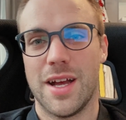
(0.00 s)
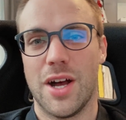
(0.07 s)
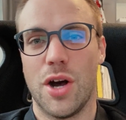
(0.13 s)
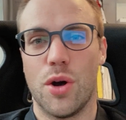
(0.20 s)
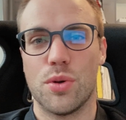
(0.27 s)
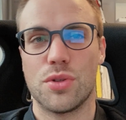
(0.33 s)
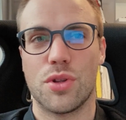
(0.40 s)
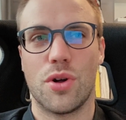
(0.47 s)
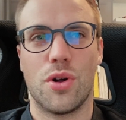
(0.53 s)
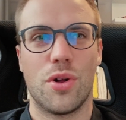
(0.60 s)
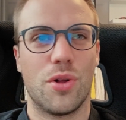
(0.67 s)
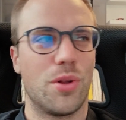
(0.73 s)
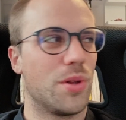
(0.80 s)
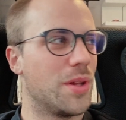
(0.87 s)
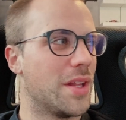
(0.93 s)
own the
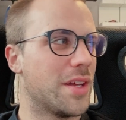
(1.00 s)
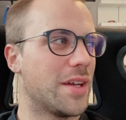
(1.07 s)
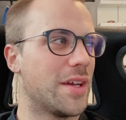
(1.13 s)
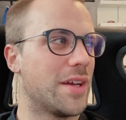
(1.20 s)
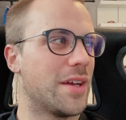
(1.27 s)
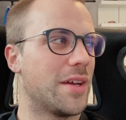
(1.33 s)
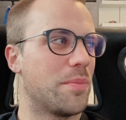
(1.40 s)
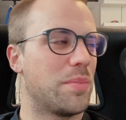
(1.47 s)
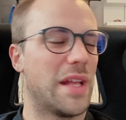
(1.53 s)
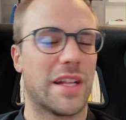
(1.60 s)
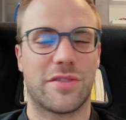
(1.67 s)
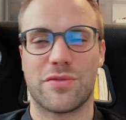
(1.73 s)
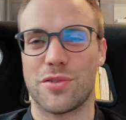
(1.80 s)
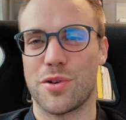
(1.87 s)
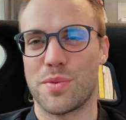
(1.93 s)
whole
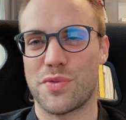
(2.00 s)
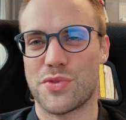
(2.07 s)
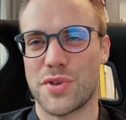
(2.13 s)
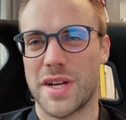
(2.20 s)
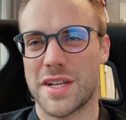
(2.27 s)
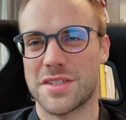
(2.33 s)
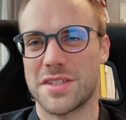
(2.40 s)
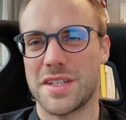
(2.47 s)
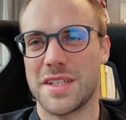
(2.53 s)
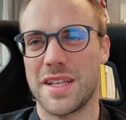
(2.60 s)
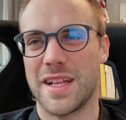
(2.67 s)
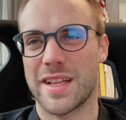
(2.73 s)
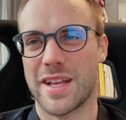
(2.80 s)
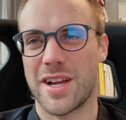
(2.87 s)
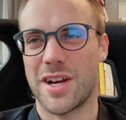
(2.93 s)
platform of tracks
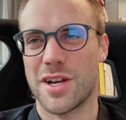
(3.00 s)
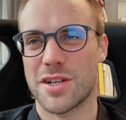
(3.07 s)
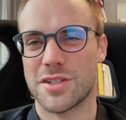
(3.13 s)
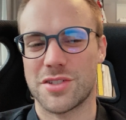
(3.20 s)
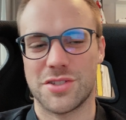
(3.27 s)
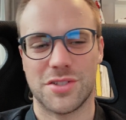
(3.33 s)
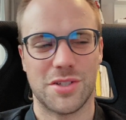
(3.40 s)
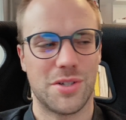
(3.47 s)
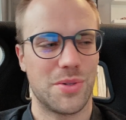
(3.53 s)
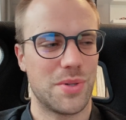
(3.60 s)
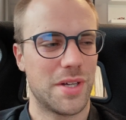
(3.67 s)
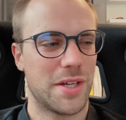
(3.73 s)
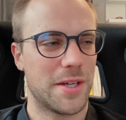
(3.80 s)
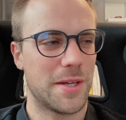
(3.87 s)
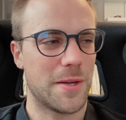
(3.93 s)
and cars, so
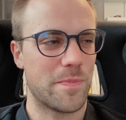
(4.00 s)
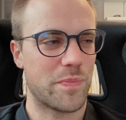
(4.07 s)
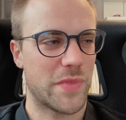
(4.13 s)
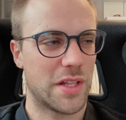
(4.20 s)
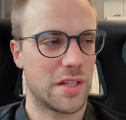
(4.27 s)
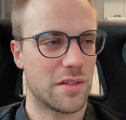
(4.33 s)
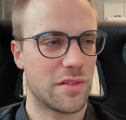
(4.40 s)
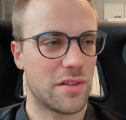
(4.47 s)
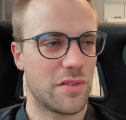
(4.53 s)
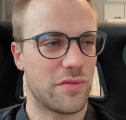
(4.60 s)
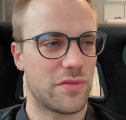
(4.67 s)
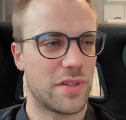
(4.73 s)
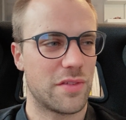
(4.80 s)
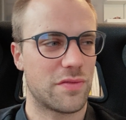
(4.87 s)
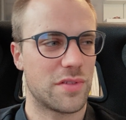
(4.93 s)
a lot
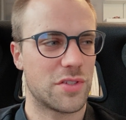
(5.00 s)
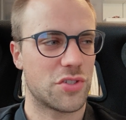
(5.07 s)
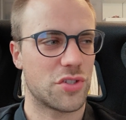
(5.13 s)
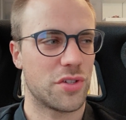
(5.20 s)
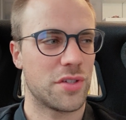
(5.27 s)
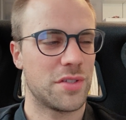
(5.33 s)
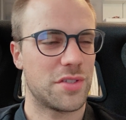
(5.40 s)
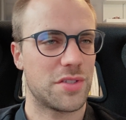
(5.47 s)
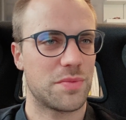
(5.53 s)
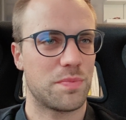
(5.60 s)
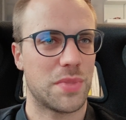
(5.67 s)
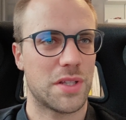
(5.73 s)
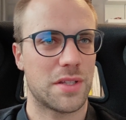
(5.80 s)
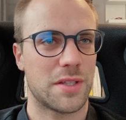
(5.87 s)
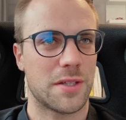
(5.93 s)
of different choice.
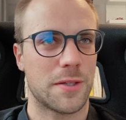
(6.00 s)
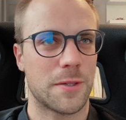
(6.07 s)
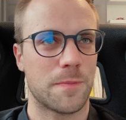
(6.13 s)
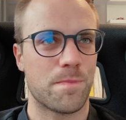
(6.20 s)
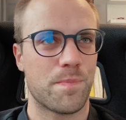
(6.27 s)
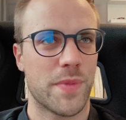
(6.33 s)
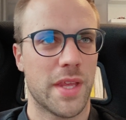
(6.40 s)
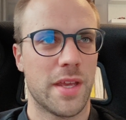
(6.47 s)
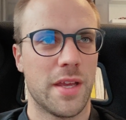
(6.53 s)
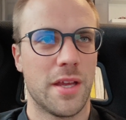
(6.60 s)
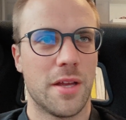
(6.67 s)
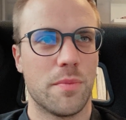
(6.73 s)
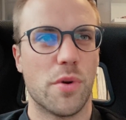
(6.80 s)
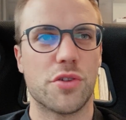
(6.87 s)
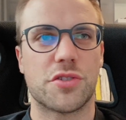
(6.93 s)
But
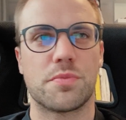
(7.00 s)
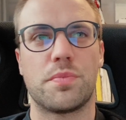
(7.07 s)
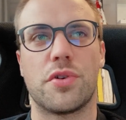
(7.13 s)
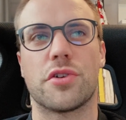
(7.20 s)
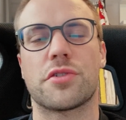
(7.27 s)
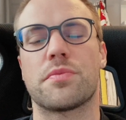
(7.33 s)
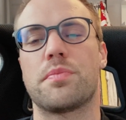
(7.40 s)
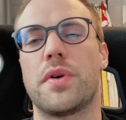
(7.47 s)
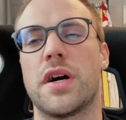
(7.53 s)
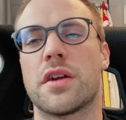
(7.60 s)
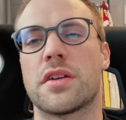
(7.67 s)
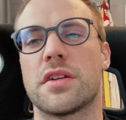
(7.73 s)
most important part